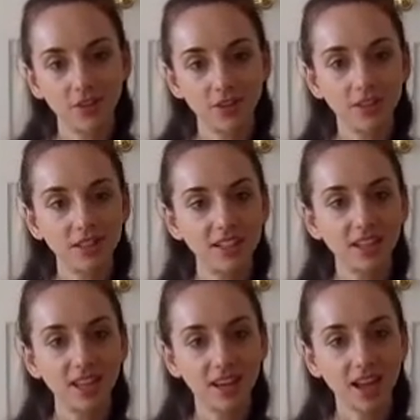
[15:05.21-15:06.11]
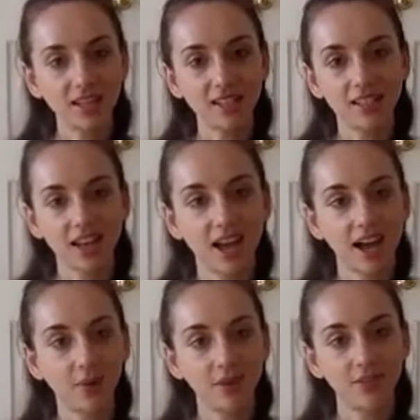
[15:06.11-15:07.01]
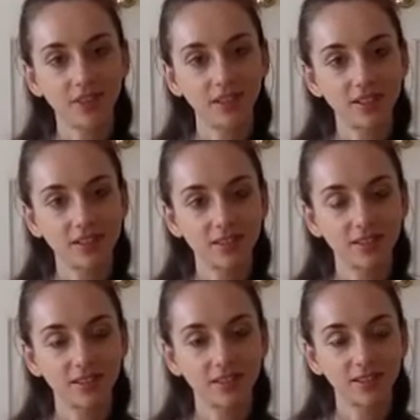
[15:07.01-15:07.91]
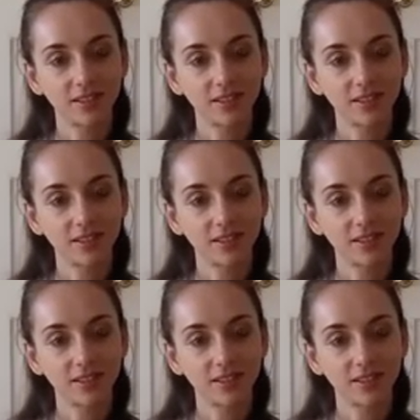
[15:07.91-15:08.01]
just to connect into how it feels.